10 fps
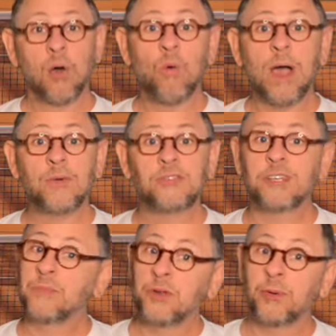Why was the
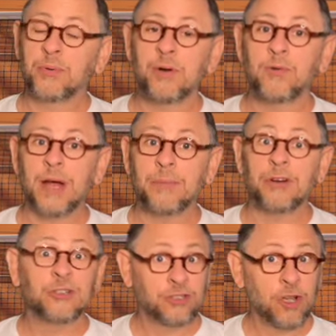computer programmer
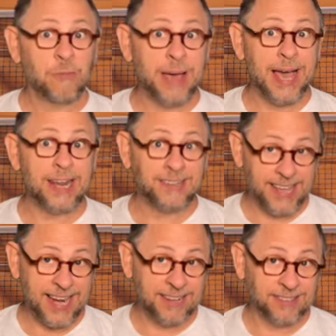so bad at
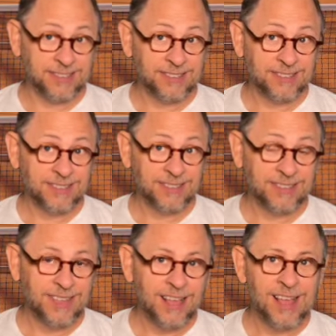tennis?
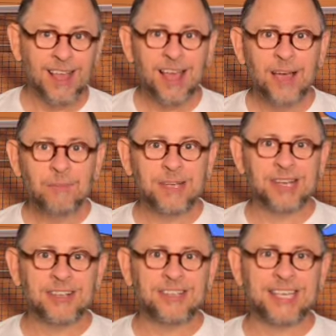
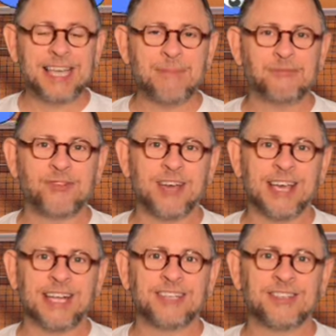Because he kept
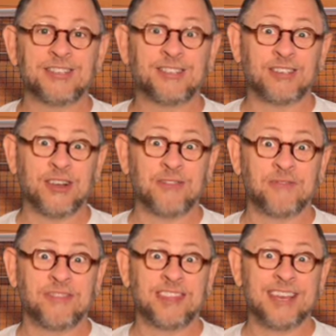trying to
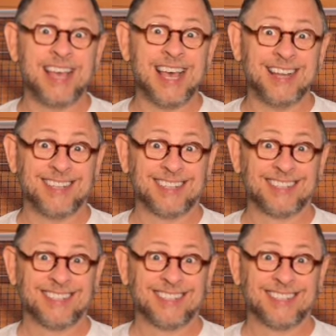surf the net.